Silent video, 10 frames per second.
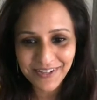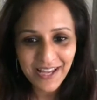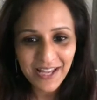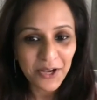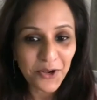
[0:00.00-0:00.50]

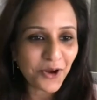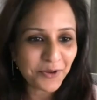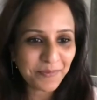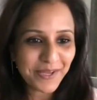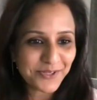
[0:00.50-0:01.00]

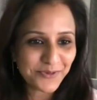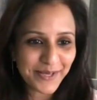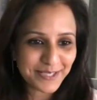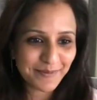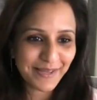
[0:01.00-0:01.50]
not being too
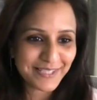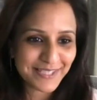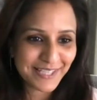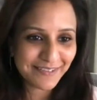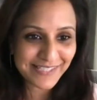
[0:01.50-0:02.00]

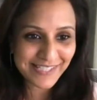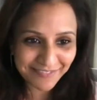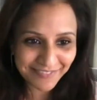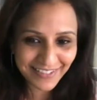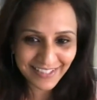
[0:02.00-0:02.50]
expensive,
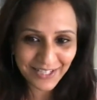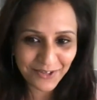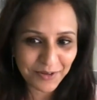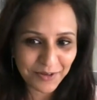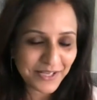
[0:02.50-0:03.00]
definitely
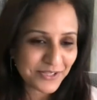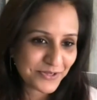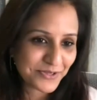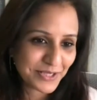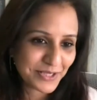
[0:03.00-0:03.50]
not being
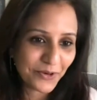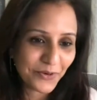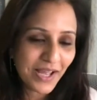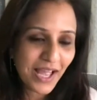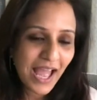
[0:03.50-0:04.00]
too
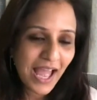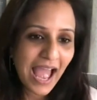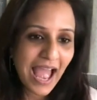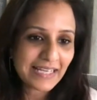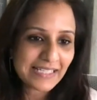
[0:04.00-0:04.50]
slow,
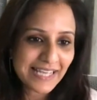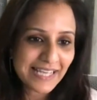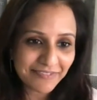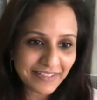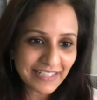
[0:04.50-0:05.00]
and
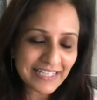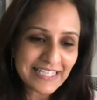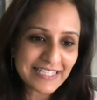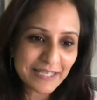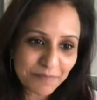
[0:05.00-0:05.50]
definitely
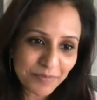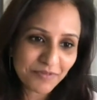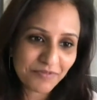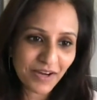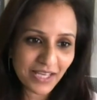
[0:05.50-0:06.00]

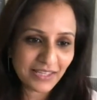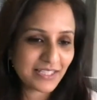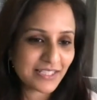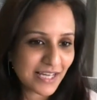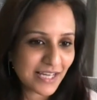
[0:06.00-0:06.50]
simplifying the
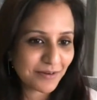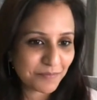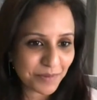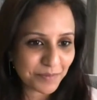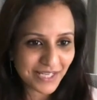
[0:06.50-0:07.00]
entire
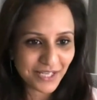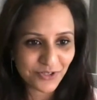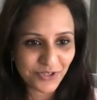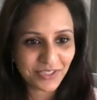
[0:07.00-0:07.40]
implementation.